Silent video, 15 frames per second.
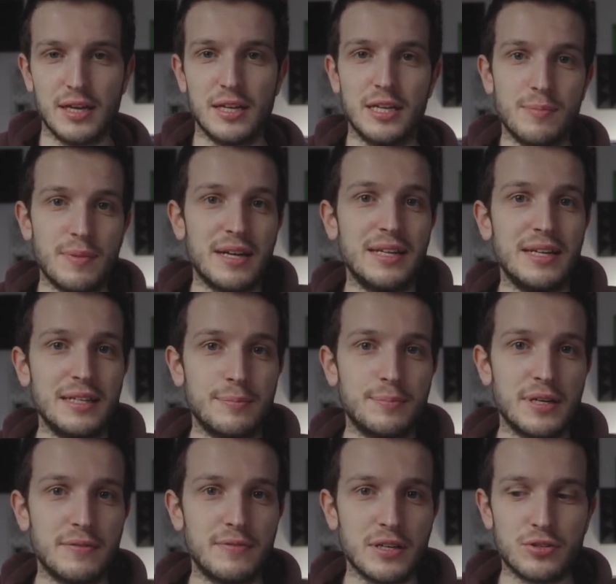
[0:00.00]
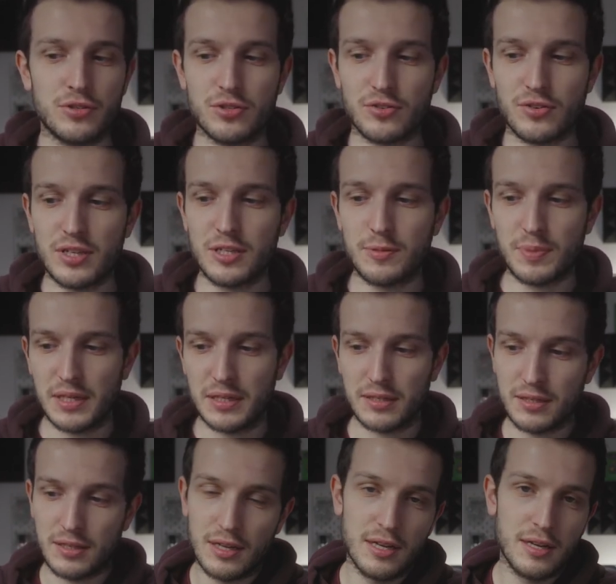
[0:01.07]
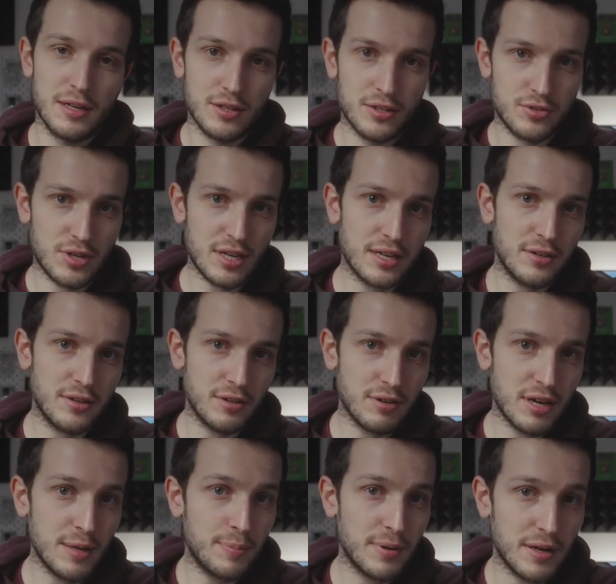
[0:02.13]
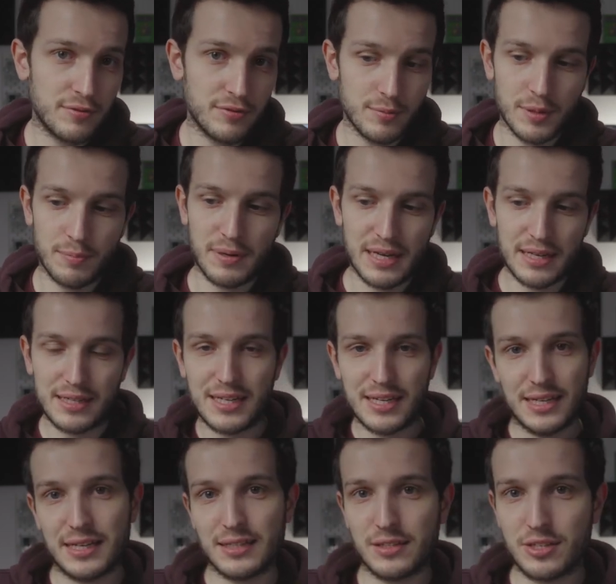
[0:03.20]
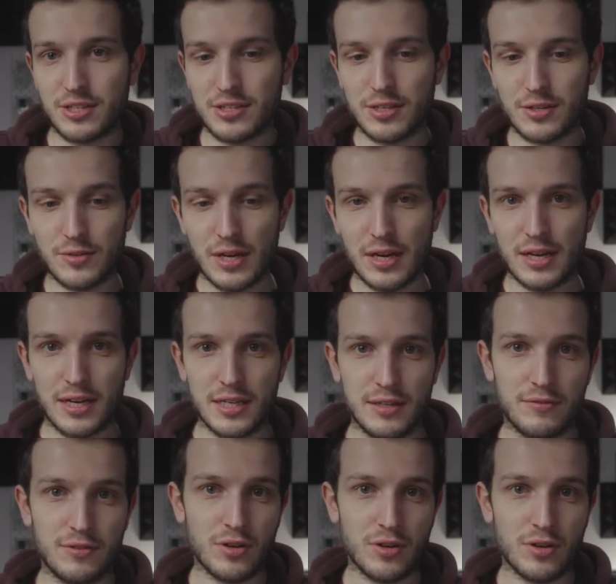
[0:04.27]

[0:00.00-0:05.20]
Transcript: you might need a bit of extra screen space. Drag out your iPad from your bag, connect the two, and you've